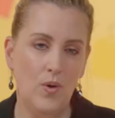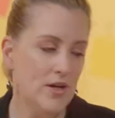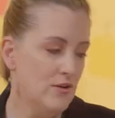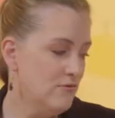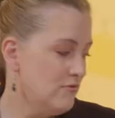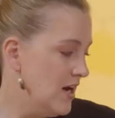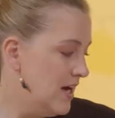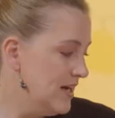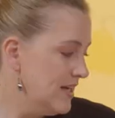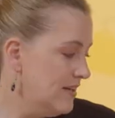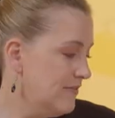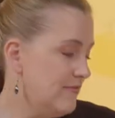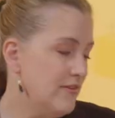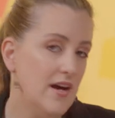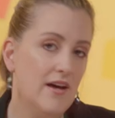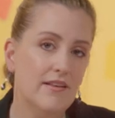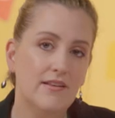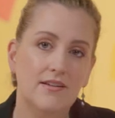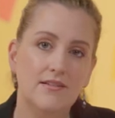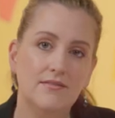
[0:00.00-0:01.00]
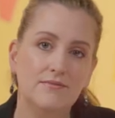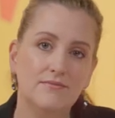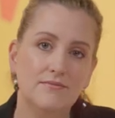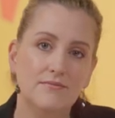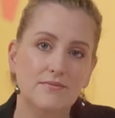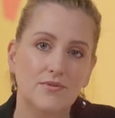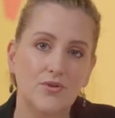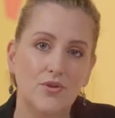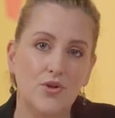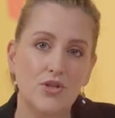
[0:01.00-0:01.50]
One Iraqi father,
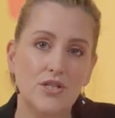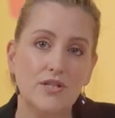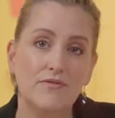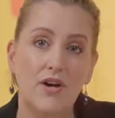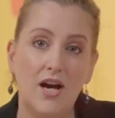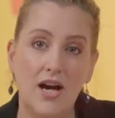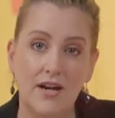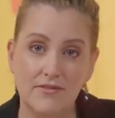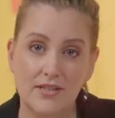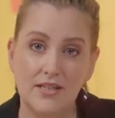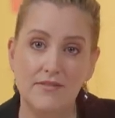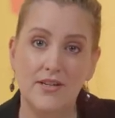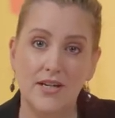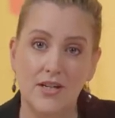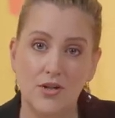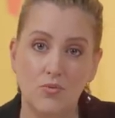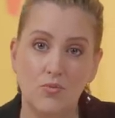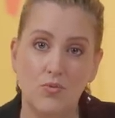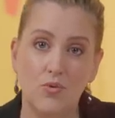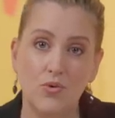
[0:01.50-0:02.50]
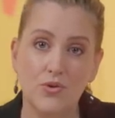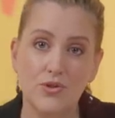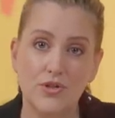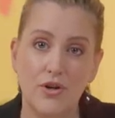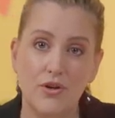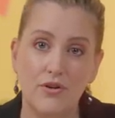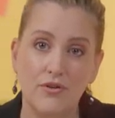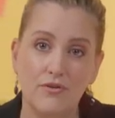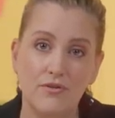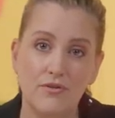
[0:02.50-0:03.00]
who survived living in a war
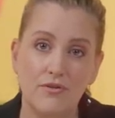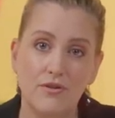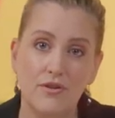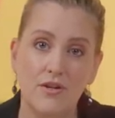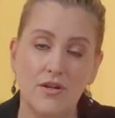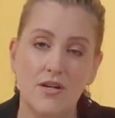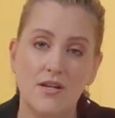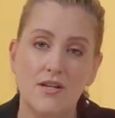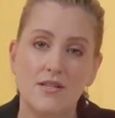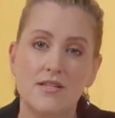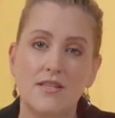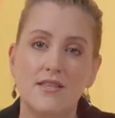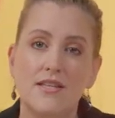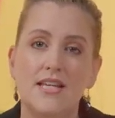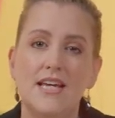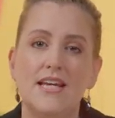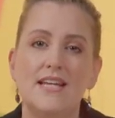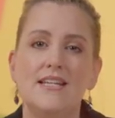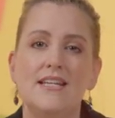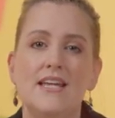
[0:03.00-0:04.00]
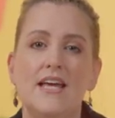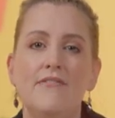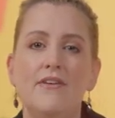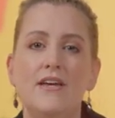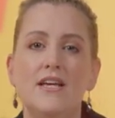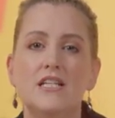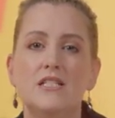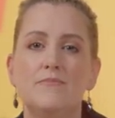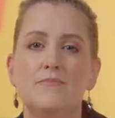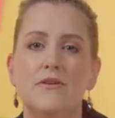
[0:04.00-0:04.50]
zone, said that he had never
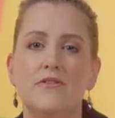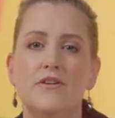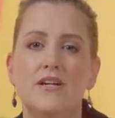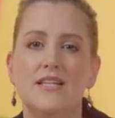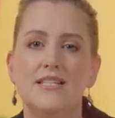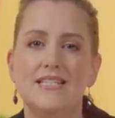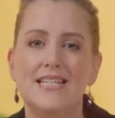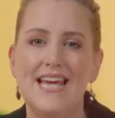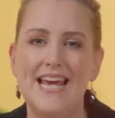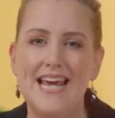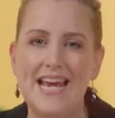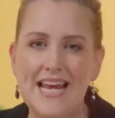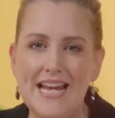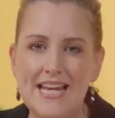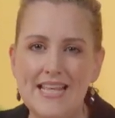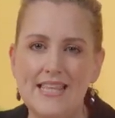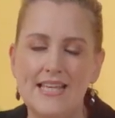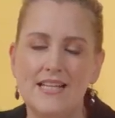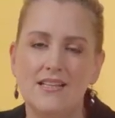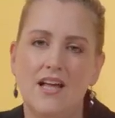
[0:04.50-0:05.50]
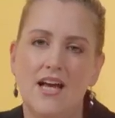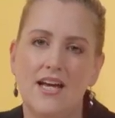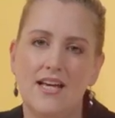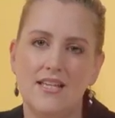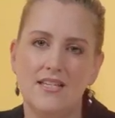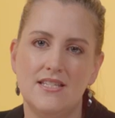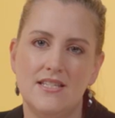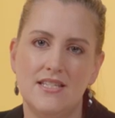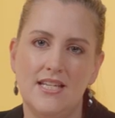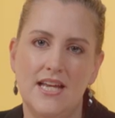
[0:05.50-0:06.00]
experienced anything like
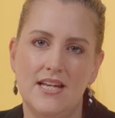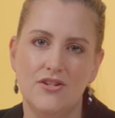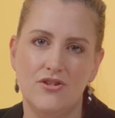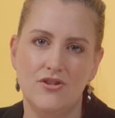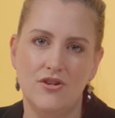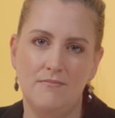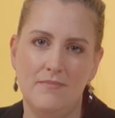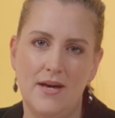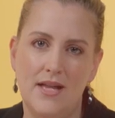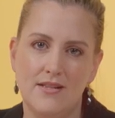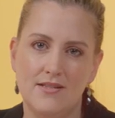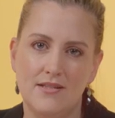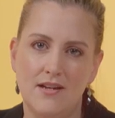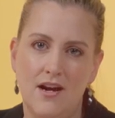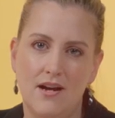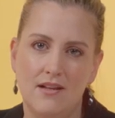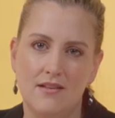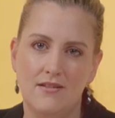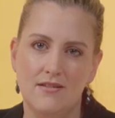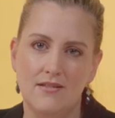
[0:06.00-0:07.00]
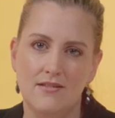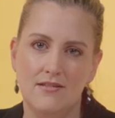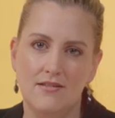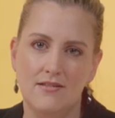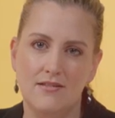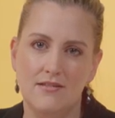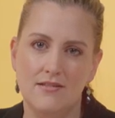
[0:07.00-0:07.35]
his detention on Manus Island.